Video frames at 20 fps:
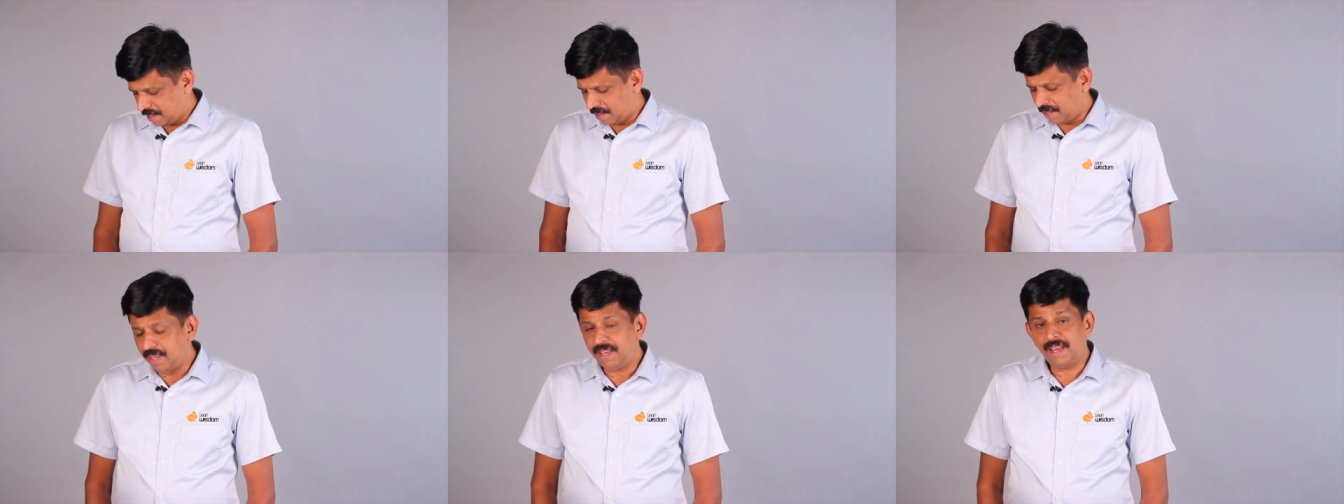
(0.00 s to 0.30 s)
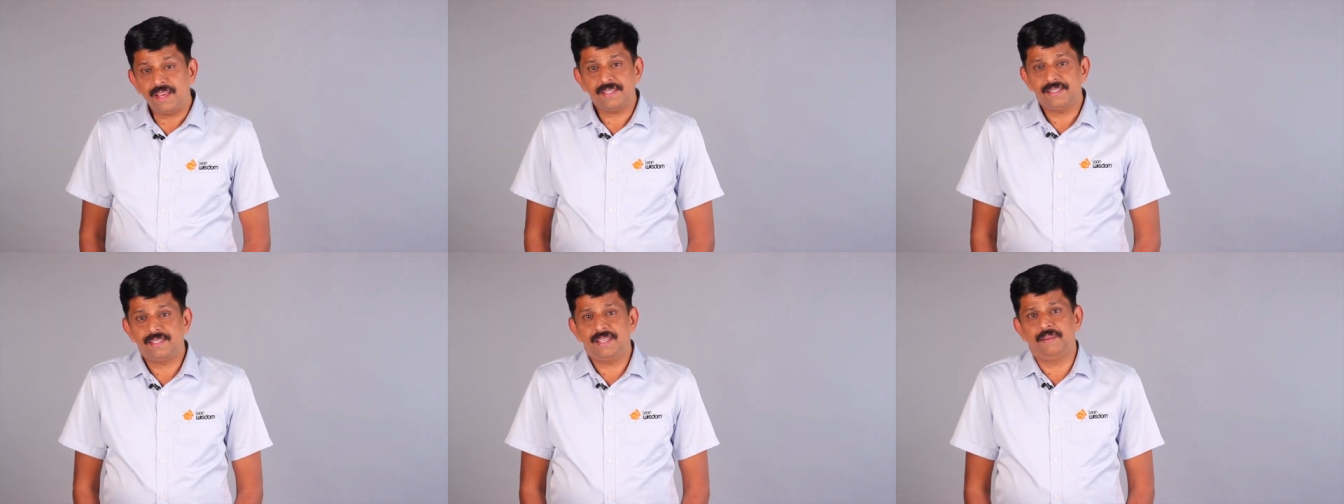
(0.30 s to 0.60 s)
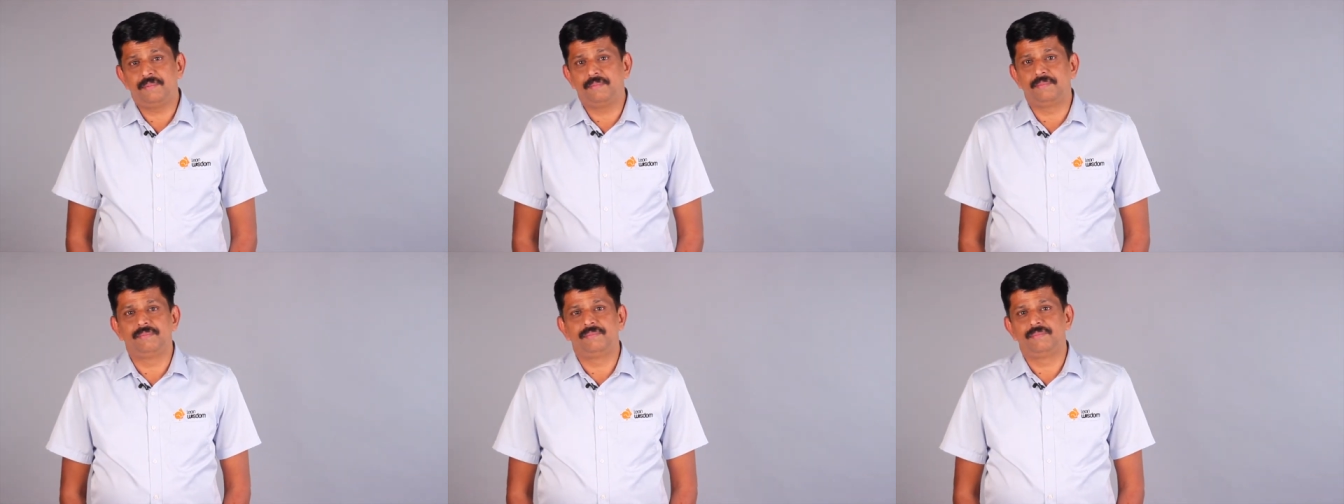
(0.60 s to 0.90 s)
I asked
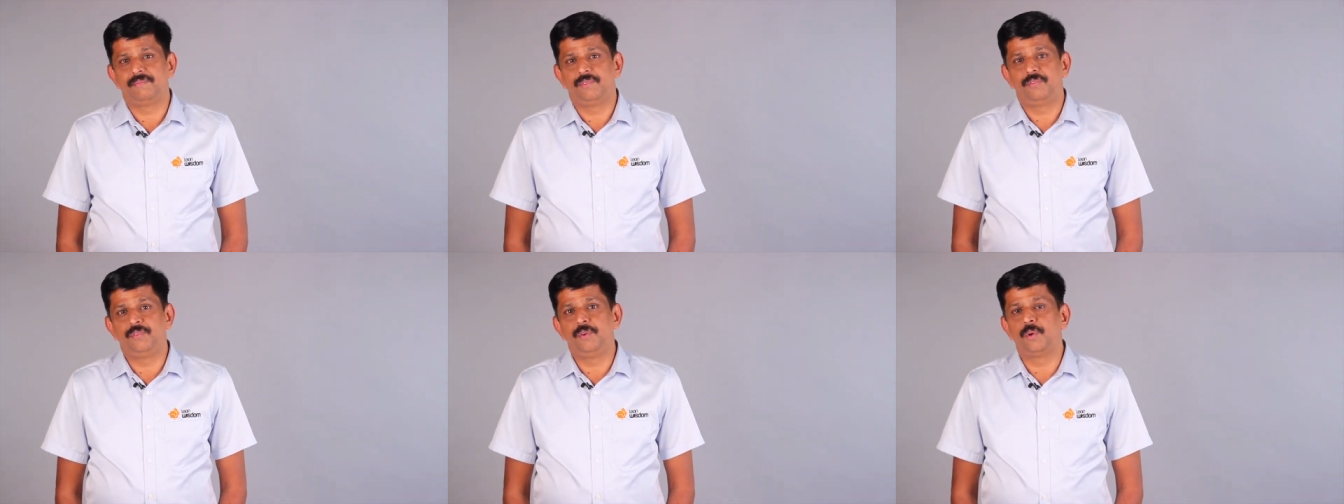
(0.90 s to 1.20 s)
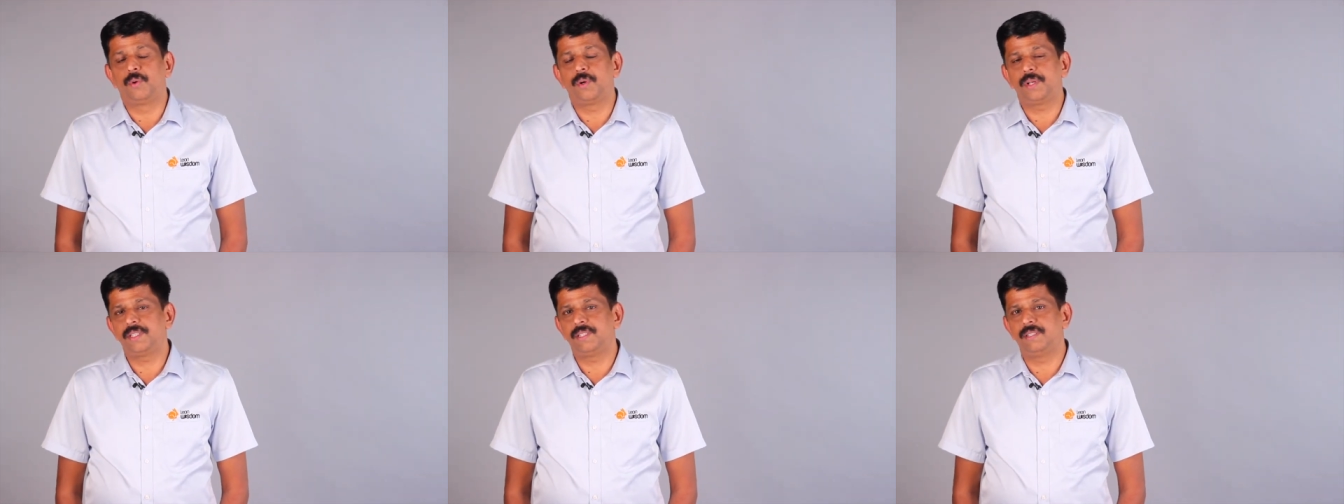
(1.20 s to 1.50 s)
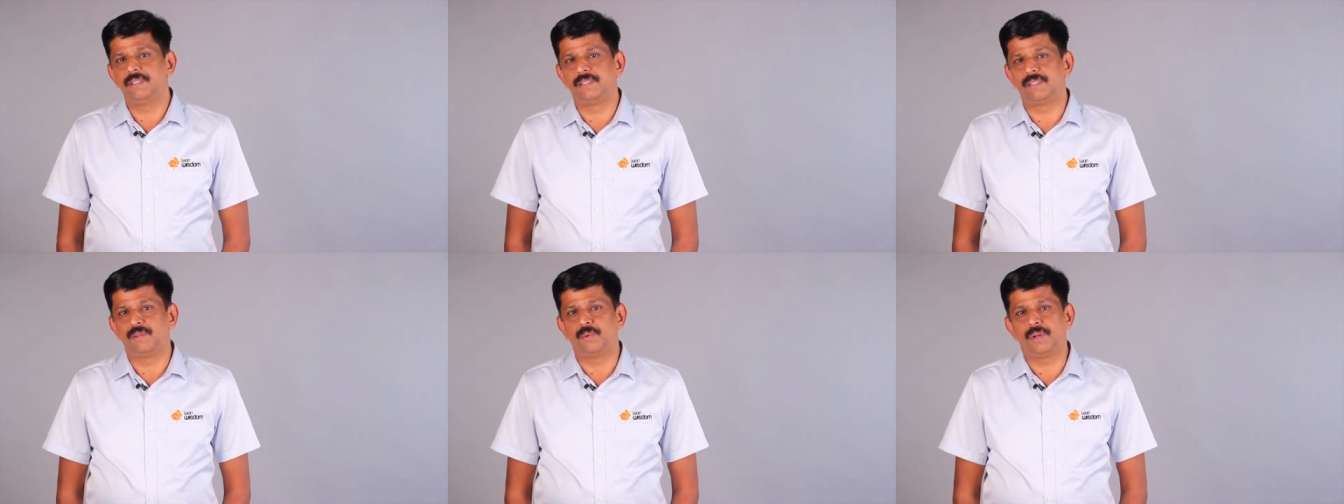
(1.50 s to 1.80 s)
them a few
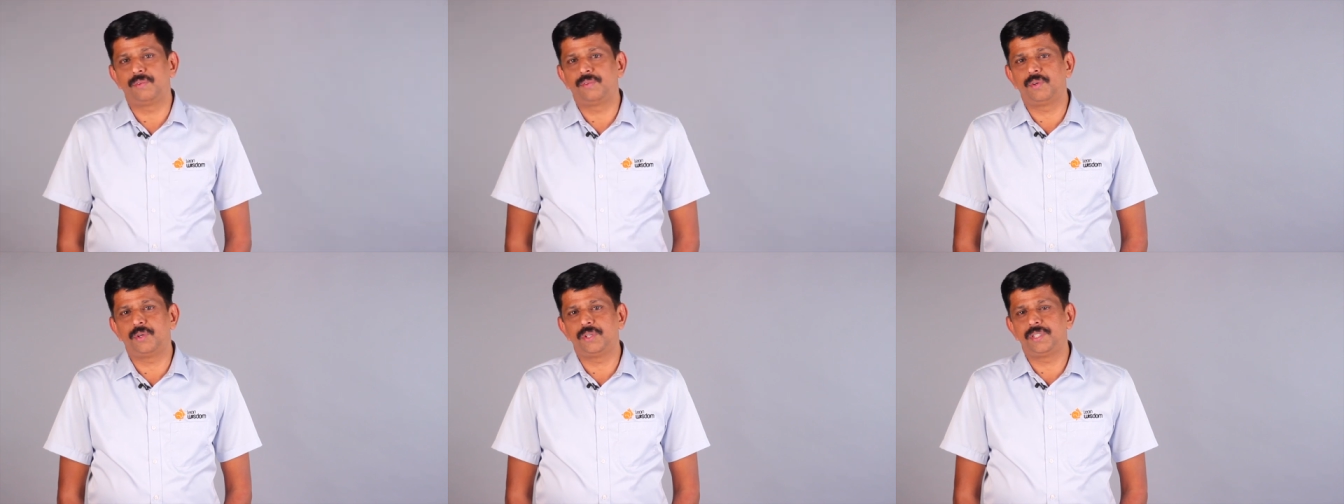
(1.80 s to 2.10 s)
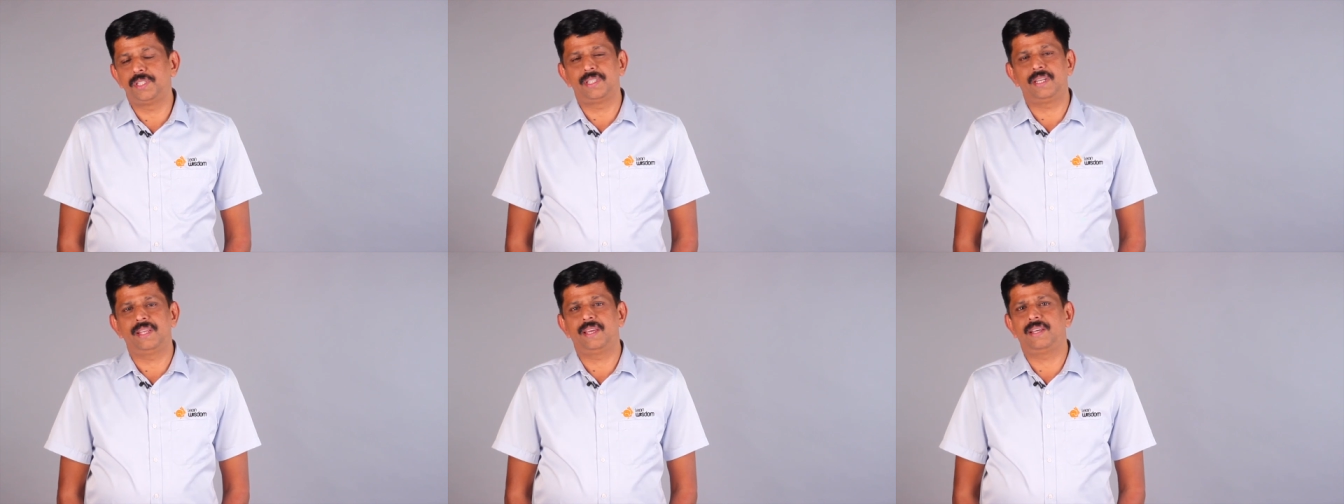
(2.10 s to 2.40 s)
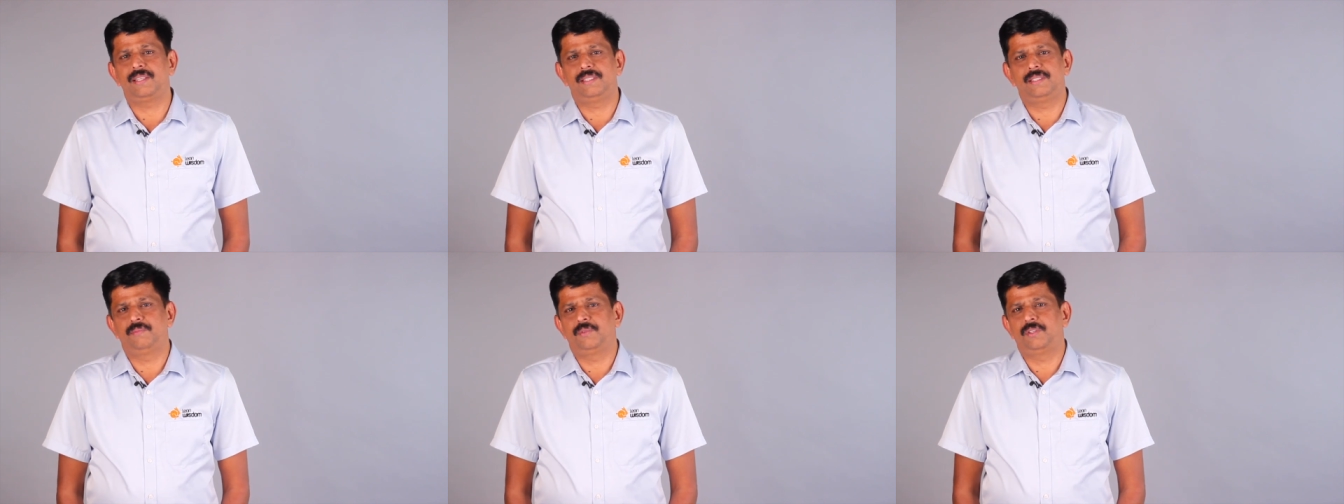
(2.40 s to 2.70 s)
questions. One of the questions I
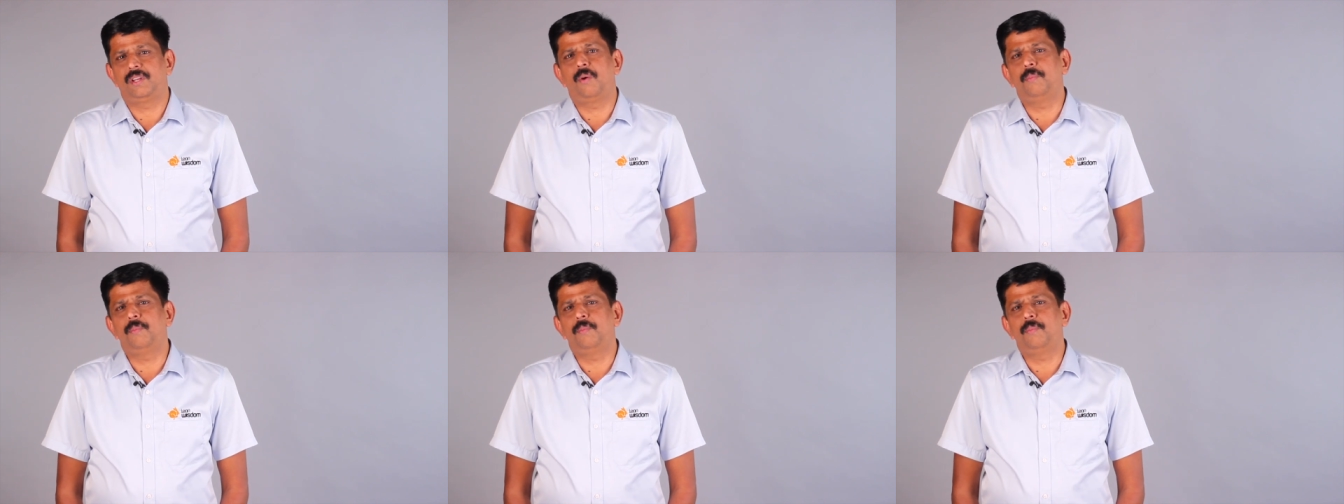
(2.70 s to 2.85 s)
asked them was,